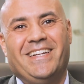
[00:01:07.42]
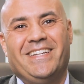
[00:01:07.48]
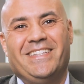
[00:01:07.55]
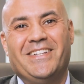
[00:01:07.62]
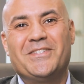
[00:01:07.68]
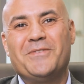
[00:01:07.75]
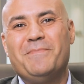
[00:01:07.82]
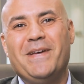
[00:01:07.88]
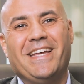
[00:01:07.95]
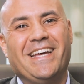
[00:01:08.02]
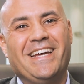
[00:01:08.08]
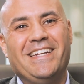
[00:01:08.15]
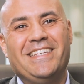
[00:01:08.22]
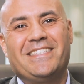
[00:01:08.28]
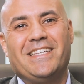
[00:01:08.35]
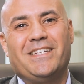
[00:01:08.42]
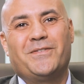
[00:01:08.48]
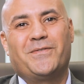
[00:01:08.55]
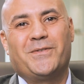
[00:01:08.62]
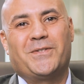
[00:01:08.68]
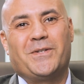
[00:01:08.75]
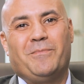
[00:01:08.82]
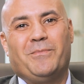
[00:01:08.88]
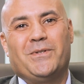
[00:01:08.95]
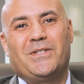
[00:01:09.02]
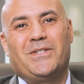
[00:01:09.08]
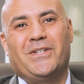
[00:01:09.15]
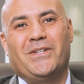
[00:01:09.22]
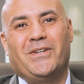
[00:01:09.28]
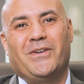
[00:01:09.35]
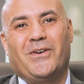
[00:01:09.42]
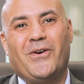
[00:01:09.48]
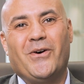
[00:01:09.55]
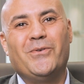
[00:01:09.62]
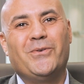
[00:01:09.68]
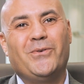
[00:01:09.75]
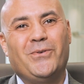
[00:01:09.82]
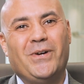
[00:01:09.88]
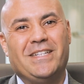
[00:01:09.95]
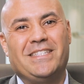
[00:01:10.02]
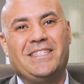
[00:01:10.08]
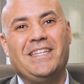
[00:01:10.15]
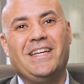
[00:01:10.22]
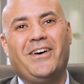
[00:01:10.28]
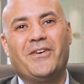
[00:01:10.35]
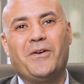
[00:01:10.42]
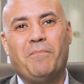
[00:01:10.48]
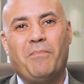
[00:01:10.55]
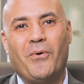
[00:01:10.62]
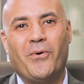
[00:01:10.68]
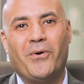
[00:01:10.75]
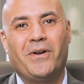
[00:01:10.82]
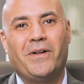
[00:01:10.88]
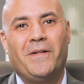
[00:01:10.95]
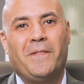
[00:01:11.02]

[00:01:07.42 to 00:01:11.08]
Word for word: Doesn't make any sense for someone to go and sit on a board